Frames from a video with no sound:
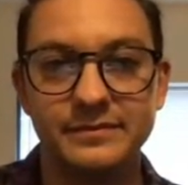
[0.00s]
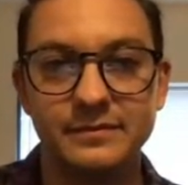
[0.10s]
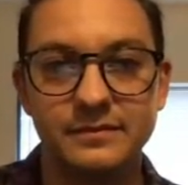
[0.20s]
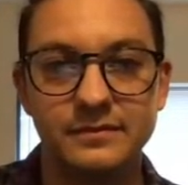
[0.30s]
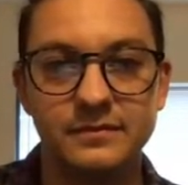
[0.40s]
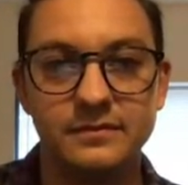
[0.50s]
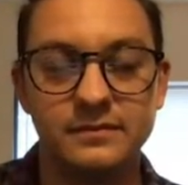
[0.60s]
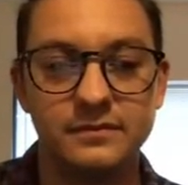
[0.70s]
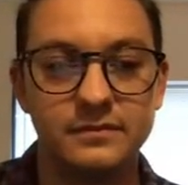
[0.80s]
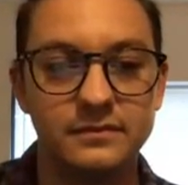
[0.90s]

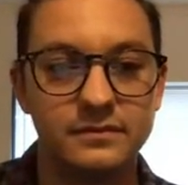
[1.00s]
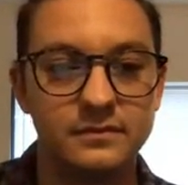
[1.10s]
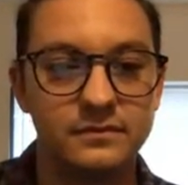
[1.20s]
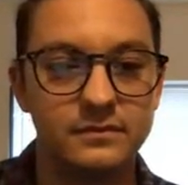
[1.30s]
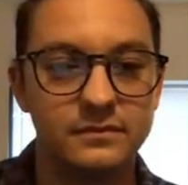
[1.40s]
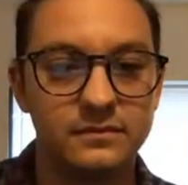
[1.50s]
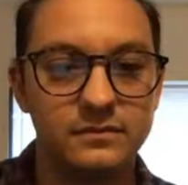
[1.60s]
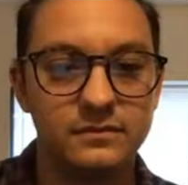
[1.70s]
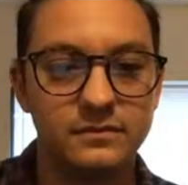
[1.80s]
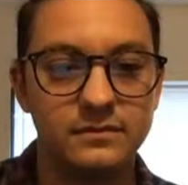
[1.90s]

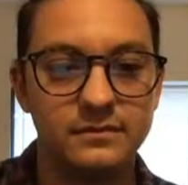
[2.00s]
(silent)